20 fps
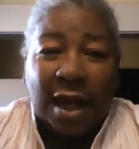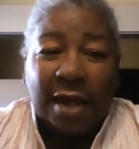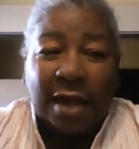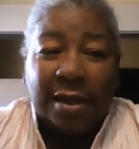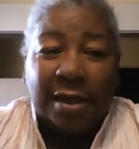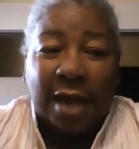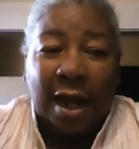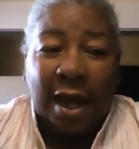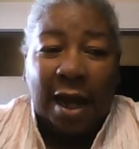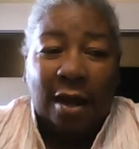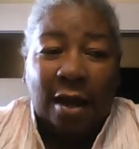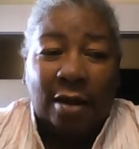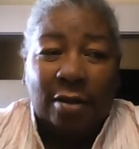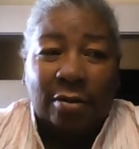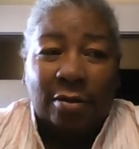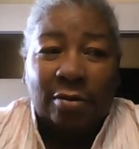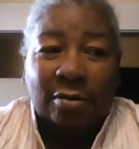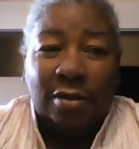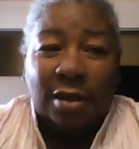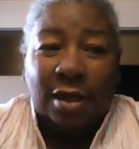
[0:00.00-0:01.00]

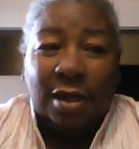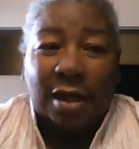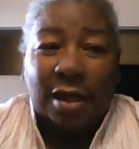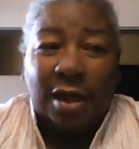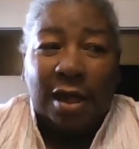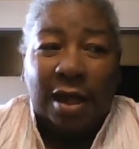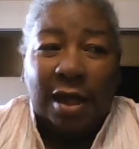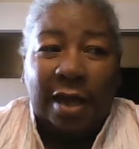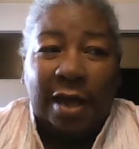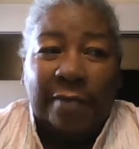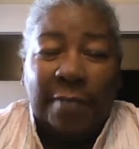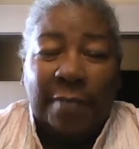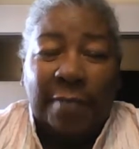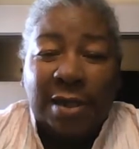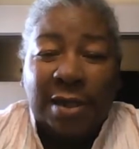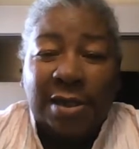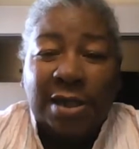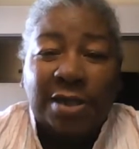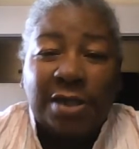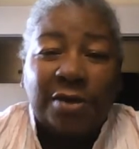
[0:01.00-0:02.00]
Now, if my
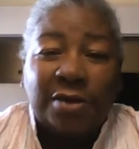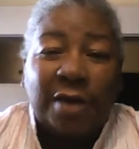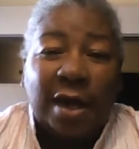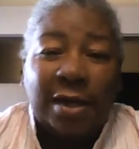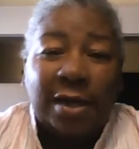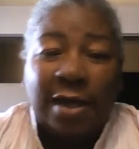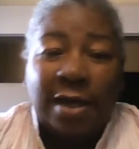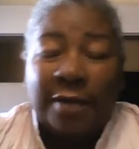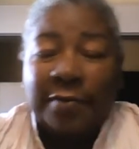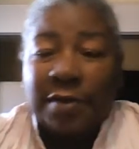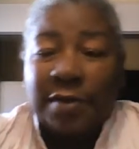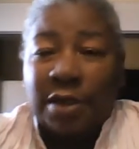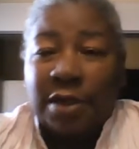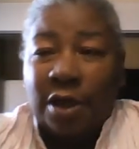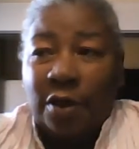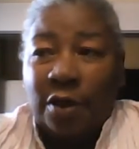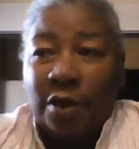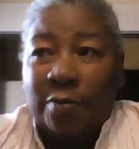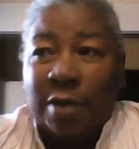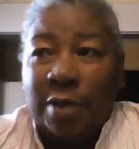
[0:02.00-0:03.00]
sister had never
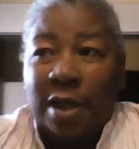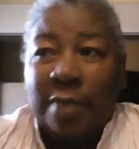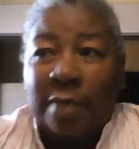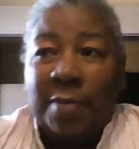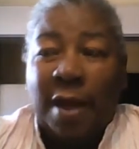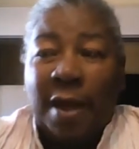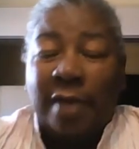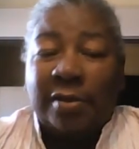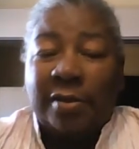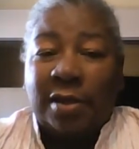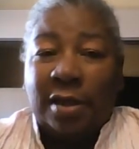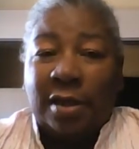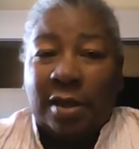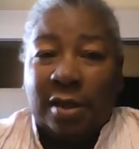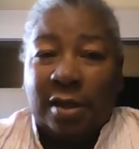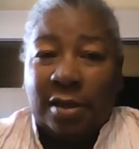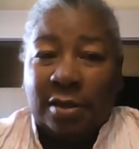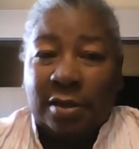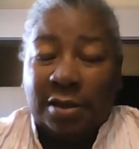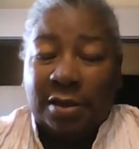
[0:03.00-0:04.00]
told me about the